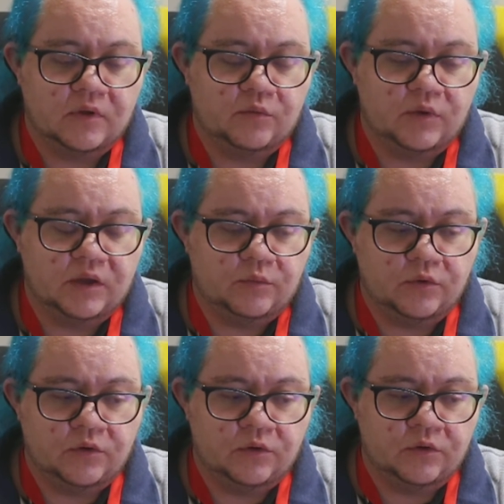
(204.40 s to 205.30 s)
We
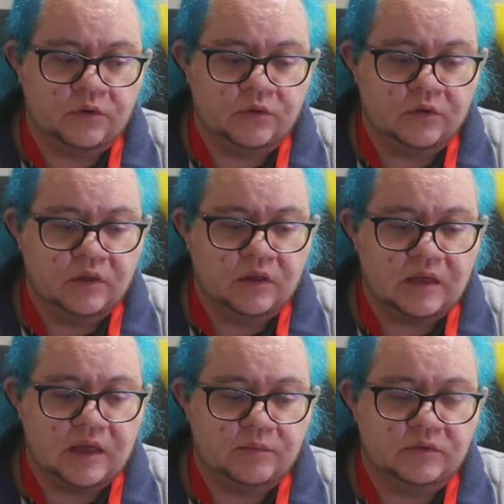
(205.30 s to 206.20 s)
were
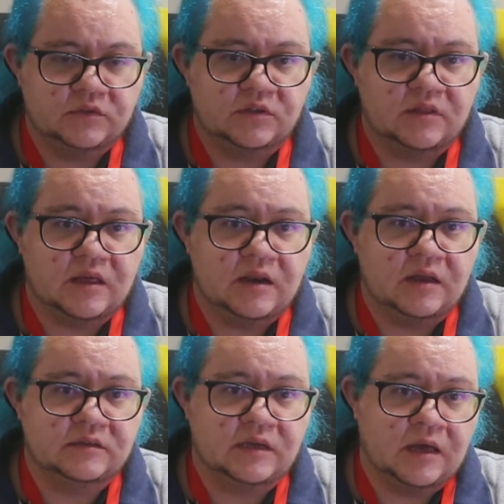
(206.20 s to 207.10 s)
able to
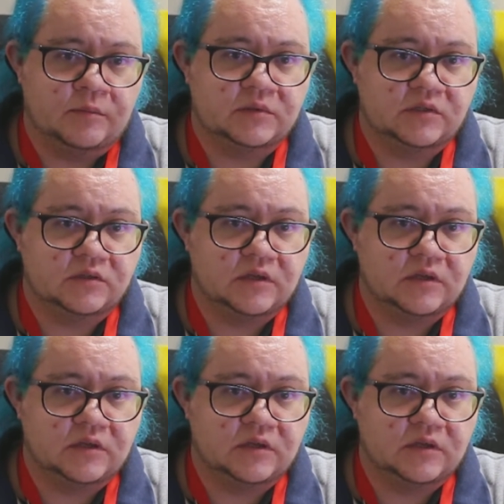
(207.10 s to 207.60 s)
then adapt